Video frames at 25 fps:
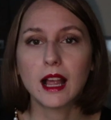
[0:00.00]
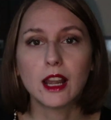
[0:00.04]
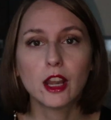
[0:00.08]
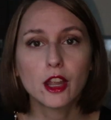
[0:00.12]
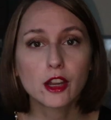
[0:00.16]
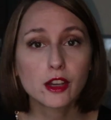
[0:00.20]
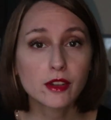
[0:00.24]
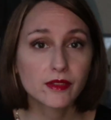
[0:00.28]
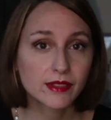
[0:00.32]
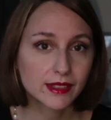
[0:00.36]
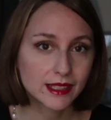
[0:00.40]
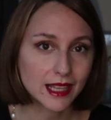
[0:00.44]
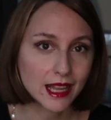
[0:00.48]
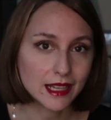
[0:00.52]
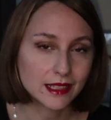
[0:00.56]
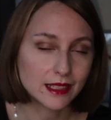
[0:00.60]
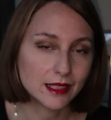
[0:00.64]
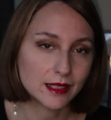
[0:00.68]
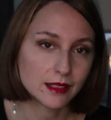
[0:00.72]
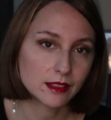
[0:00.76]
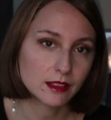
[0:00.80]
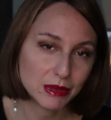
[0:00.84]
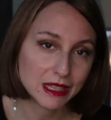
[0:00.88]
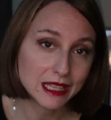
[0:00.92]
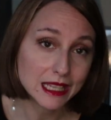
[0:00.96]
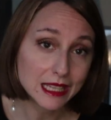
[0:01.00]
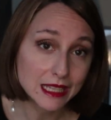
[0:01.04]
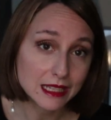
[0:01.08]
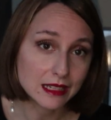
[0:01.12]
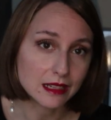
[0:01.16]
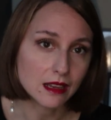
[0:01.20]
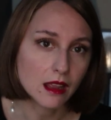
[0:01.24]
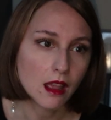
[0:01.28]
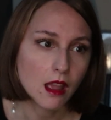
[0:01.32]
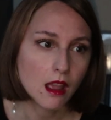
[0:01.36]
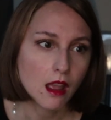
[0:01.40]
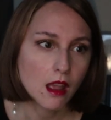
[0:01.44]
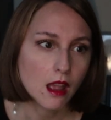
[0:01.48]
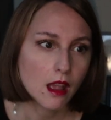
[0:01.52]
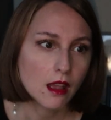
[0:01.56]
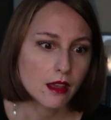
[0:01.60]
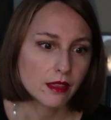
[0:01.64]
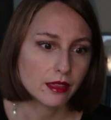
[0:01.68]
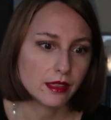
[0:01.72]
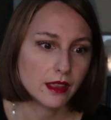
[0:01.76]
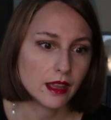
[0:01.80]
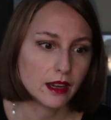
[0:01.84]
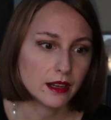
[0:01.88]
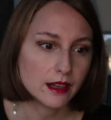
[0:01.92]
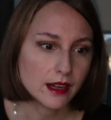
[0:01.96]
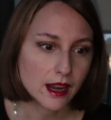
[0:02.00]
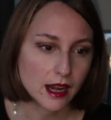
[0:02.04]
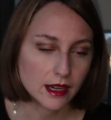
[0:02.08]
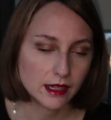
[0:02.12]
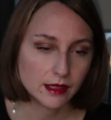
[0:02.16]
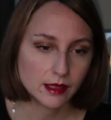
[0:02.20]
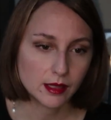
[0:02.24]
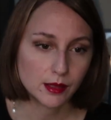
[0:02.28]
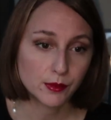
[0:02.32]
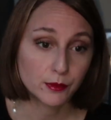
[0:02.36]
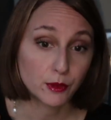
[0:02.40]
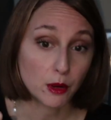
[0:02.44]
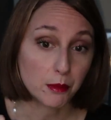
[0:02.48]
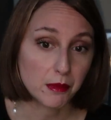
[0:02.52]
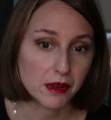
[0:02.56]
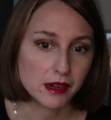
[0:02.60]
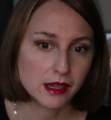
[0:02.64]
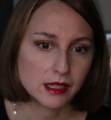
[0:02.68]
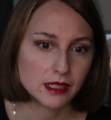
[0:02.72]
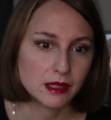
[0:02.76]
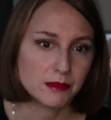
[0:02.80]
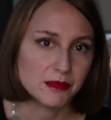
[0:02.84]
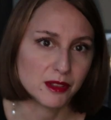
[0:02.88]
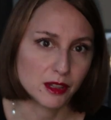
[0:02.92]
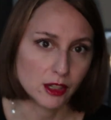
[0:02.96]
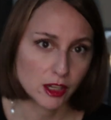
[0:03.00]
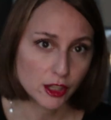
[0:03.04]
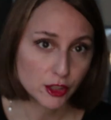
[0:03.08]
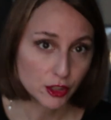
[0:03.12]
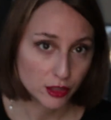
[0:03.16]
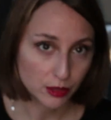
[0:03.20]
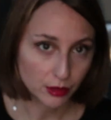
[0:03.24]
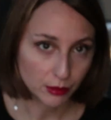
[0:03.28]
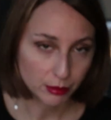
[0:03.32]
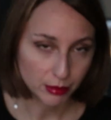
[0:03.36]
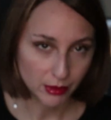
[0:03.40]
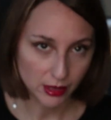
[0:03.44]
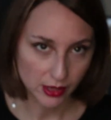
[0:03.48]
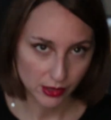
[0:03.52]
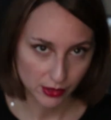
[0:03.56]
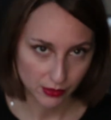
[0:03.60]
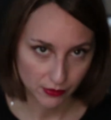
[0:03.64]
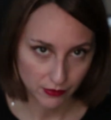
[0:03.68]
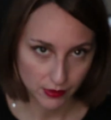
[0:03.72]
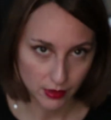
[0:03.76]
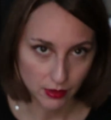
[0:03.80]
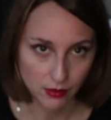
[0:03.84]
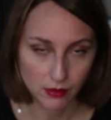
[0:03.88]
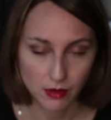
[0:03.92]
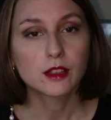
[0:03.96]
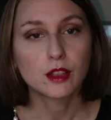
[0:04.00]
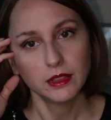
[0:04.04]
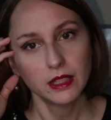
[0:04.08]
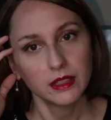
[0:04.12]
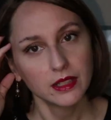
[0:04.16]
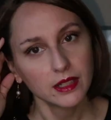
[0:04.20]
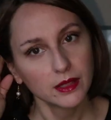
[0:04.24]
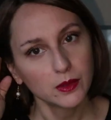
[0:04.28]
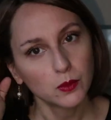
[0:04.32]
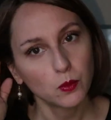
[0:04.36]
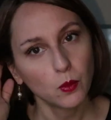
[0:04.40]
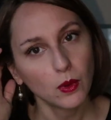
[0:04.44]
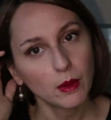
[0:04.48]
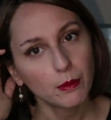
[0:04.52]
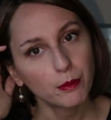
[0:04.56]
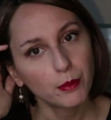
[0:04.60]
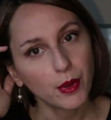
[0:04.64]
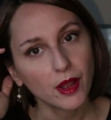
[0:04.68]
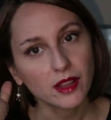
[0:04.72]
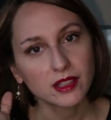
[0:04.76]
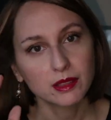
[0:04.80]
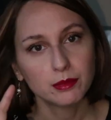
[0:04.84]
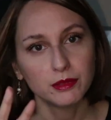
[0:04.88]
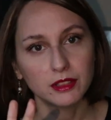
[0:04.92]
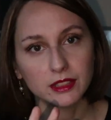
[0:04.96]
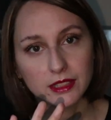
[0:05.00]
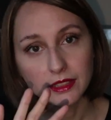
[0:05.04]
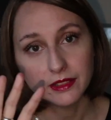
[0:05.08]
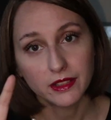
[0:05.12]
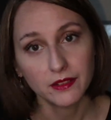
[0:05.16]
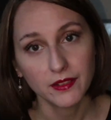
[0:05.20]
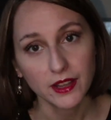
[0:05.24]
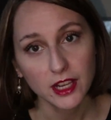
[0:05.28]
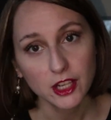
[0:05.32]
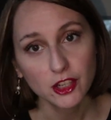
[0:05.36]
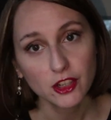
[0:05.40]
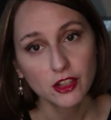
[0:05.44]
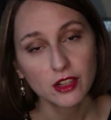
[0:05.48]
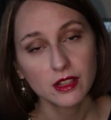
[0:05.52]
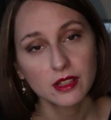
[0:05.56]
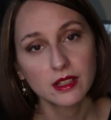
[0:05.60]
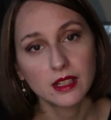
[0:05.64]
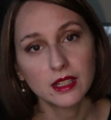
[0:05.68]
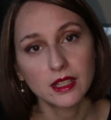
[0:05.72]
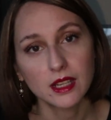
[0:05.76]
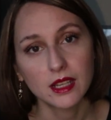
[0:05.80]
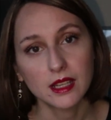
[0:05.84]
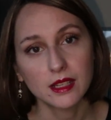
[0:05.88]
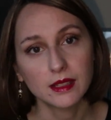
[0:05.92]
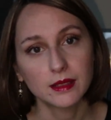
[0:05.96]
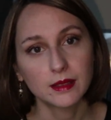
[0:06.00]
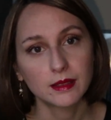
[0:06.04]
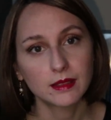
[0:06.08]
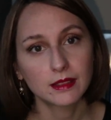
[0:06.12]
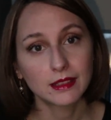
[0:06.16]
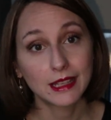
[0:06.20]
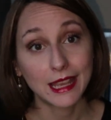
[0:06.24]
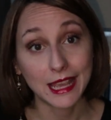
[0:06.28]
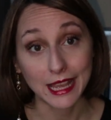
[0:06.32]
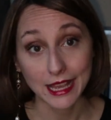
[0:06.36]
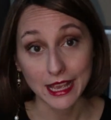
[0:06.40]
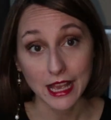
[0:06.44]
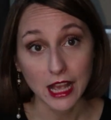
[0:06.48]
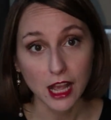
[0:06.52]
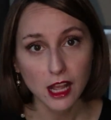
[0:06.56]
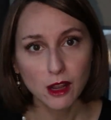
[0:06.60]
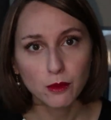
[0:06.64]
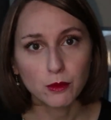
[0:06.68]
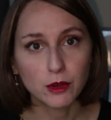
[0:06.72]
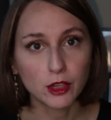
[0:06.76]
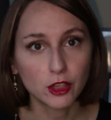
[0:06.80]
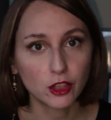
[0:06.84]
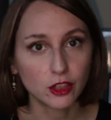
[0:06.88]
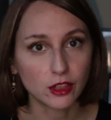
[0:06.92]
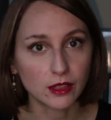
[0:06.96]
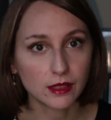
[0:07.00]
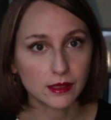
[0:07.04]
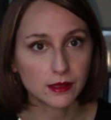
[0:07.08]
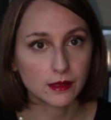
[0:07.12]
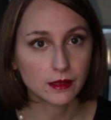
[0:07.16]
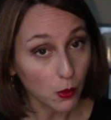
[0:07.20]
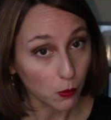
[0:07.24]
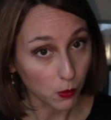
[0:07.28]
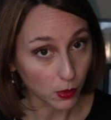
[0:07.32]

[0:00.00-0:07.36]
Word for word: A lot of studies begin their analysis from an etymological point of view. So there is one possible derivation that is kega, which is